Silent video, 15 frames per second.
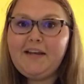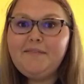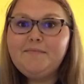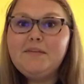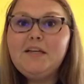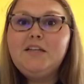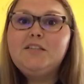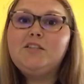
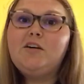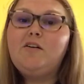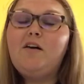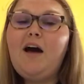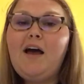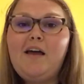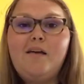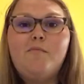So I
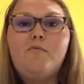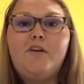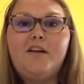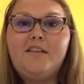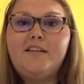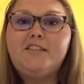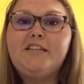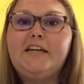am one of the
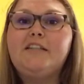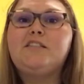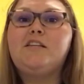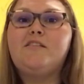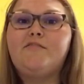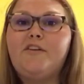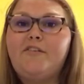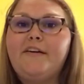chairs on the
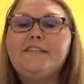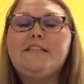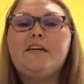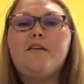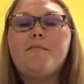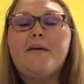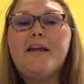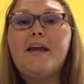fundraising committee.